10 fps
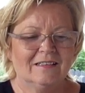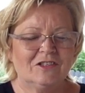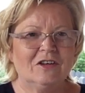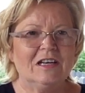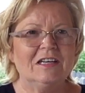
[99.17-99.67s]
The
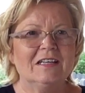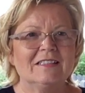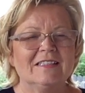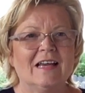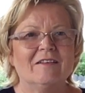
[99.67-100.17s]
training
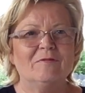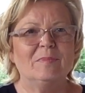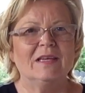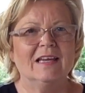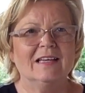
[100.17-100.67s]
itself
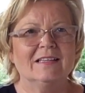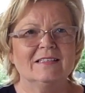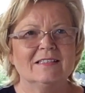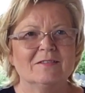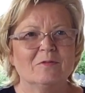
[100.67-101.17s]

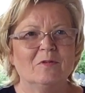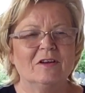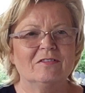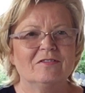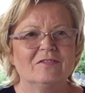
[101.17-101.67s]
begins
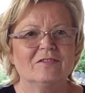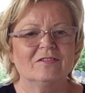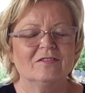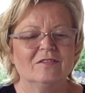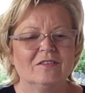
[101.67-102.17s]
with
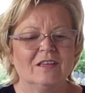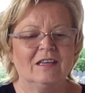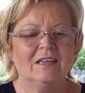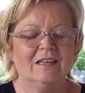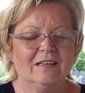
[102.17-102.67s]

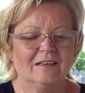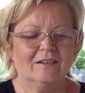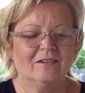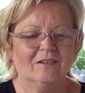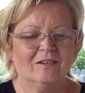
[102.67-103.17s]
the
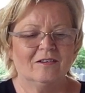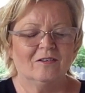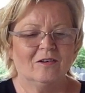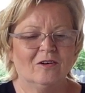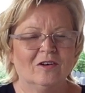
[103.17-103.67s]

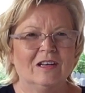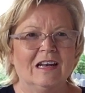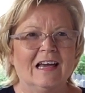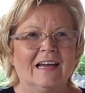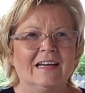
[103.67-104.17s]

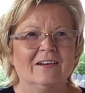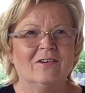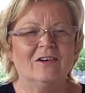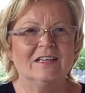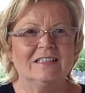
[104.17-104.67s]
online
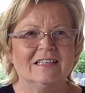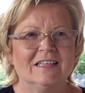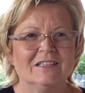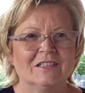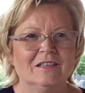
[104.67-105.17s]

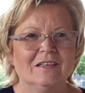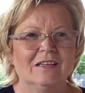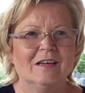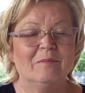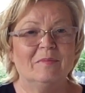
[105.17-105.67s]
orientation,
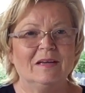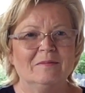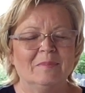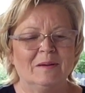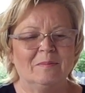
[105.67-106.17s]

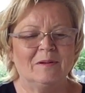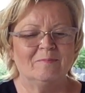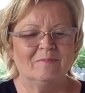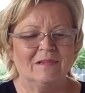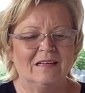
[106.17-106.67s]
meeting people,
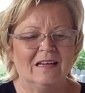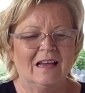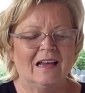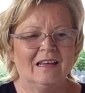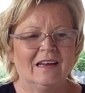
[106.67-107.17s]

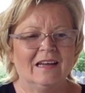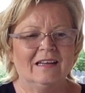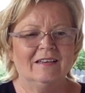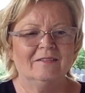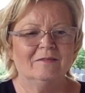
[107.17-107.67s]
and
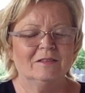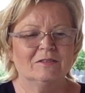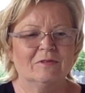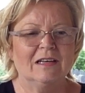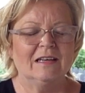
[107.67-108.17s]
I
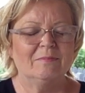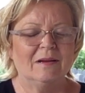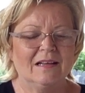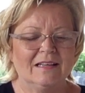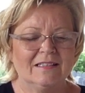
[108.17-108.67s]
was really
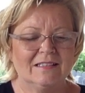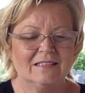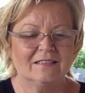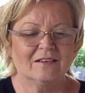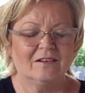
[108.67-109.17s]

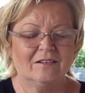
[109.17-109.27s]
pleased